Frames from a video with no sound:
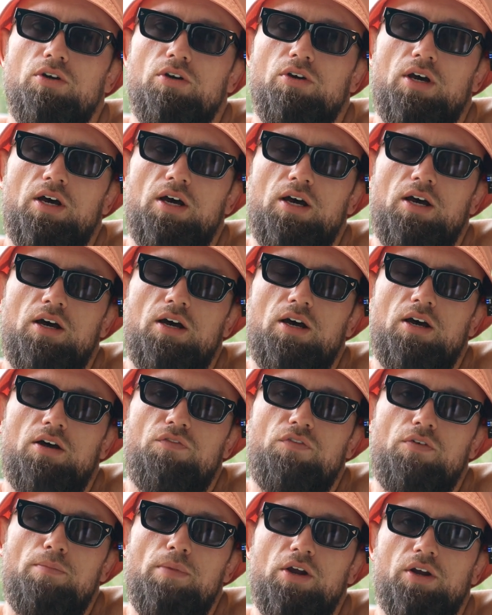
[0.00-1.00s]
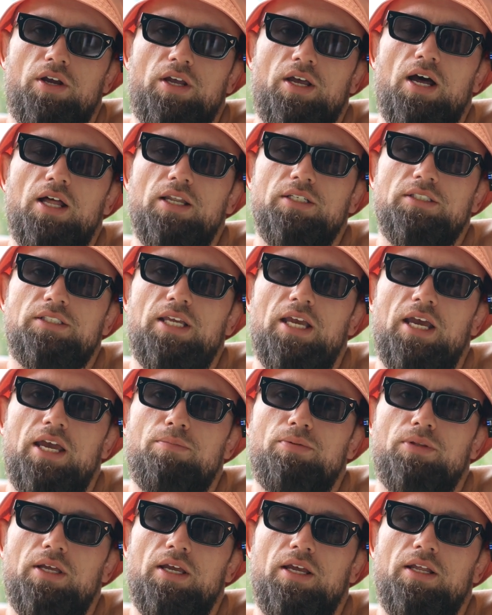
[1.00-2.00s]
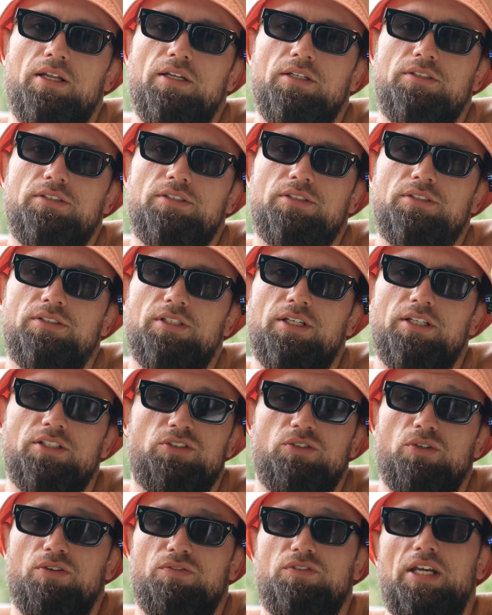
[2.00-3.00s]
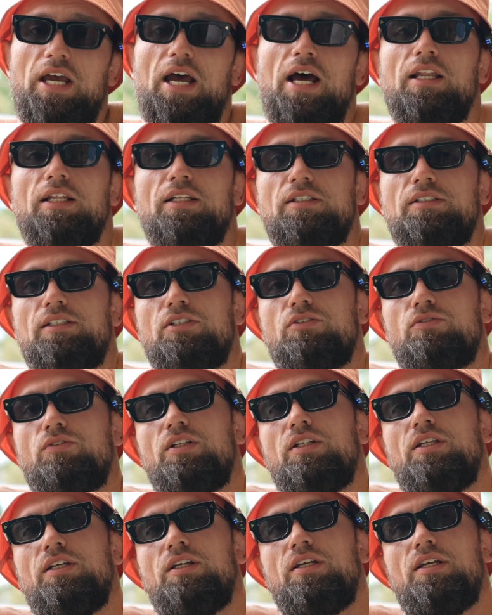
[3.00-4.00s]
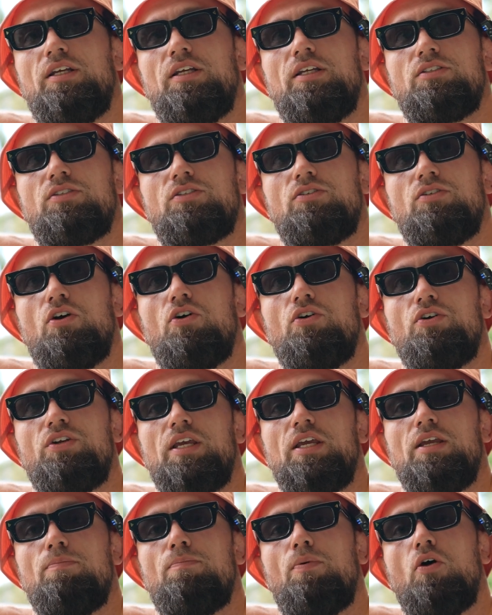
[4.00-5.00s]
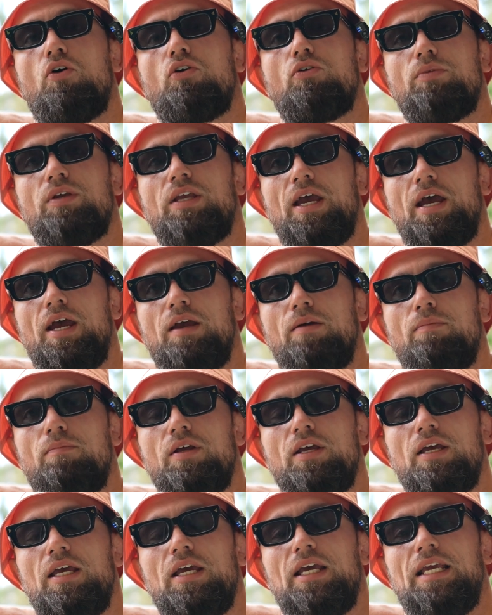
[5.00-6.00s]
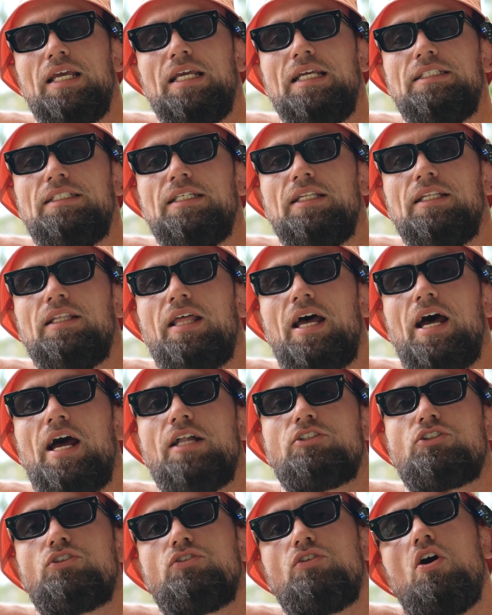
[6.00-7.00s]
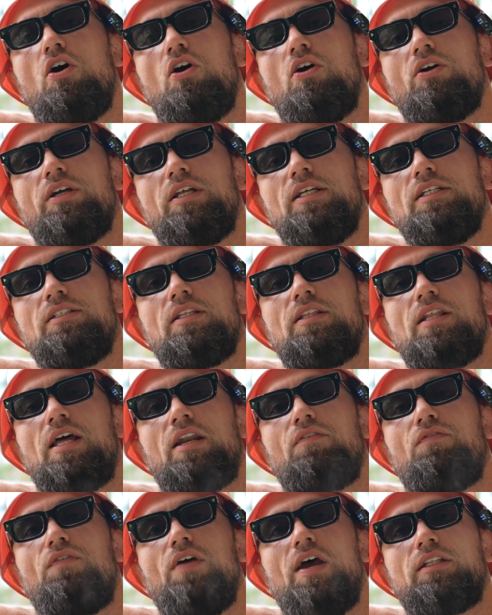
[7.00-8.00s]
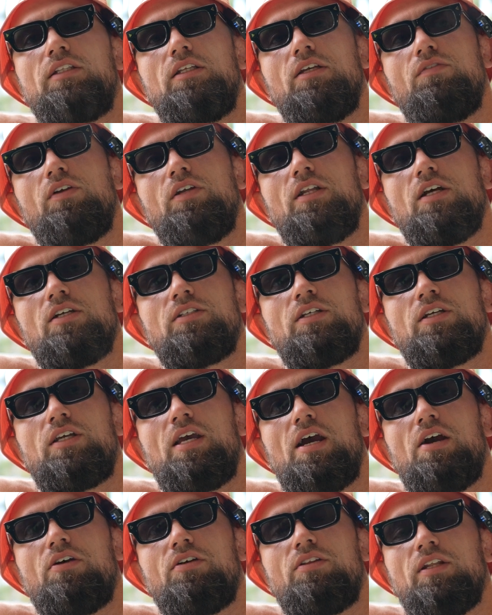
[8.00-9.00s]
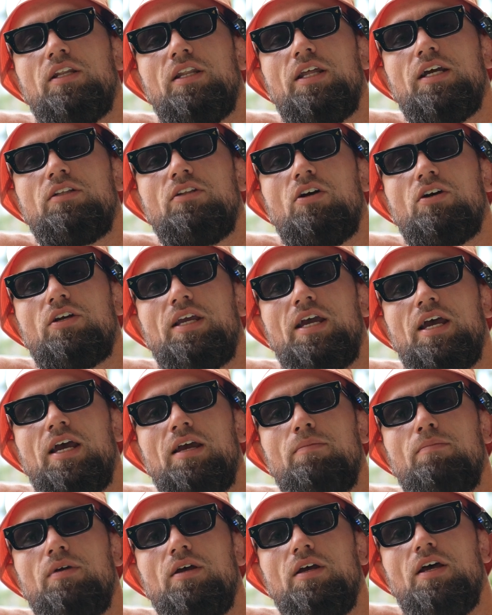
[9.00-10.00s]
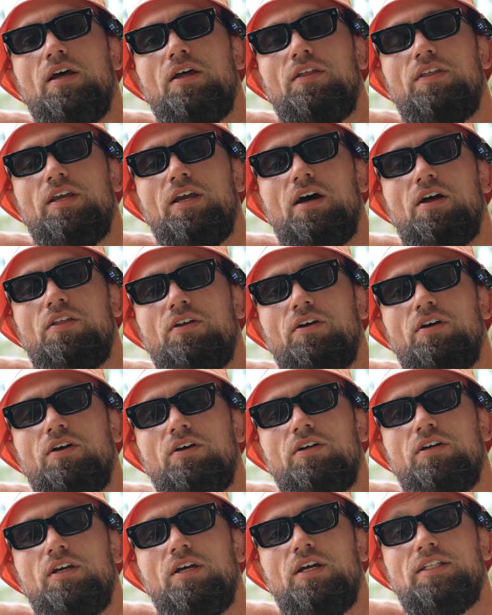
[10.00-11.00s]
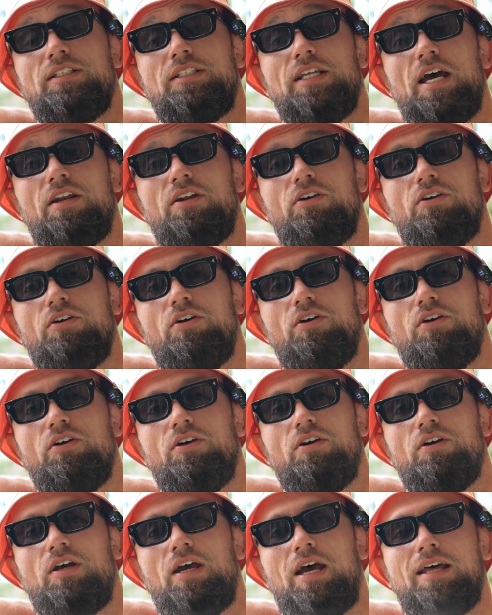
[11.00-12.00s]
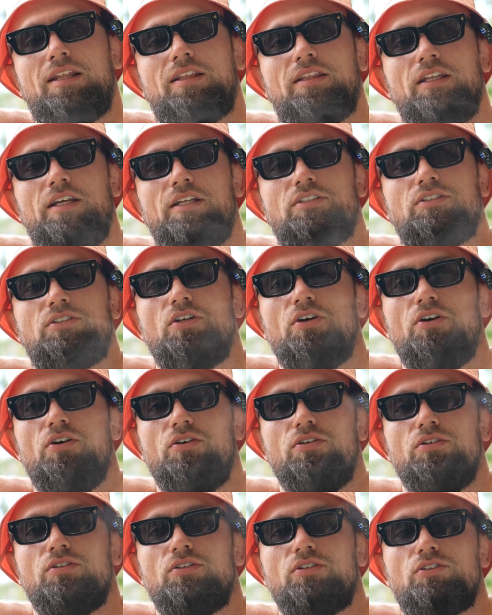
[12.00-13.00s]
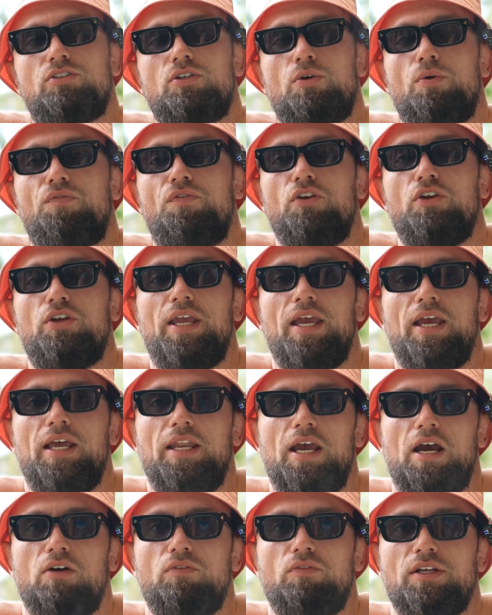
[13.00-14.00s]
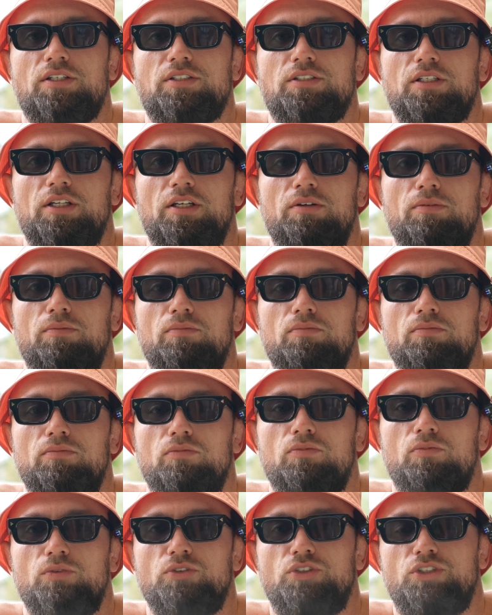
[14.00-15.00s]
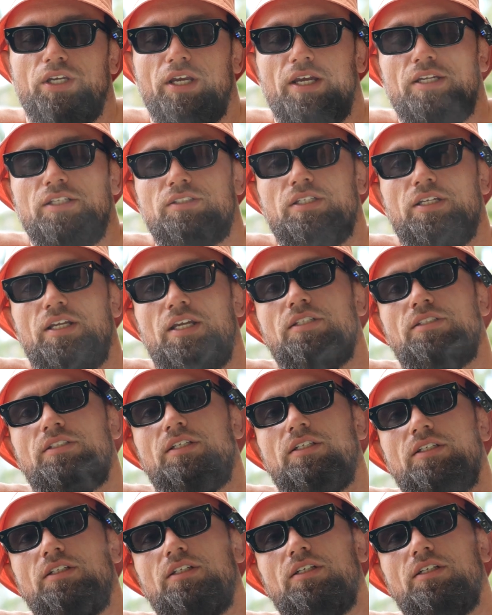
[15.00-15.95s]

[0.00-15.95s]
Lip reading: for Meregali's game plans and sort of talents is really his no-gi bottom game isn't that strong. It isn't that effective. He doesn't carry the leg lock game the other Danaher athletes do. So if you can out-wrestle him, which again isn't easy,